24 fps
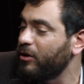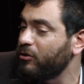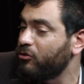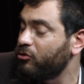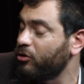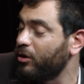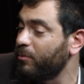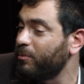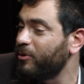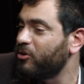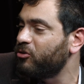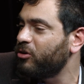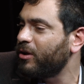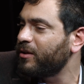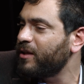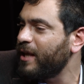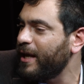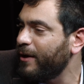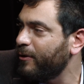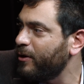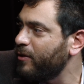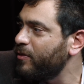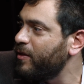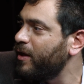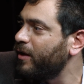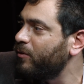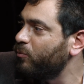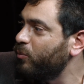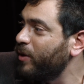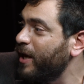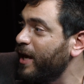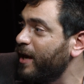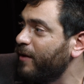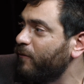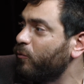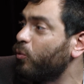should it be shut down, and then
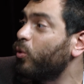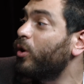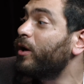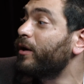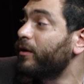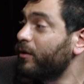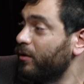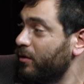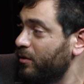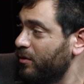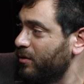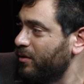we have what?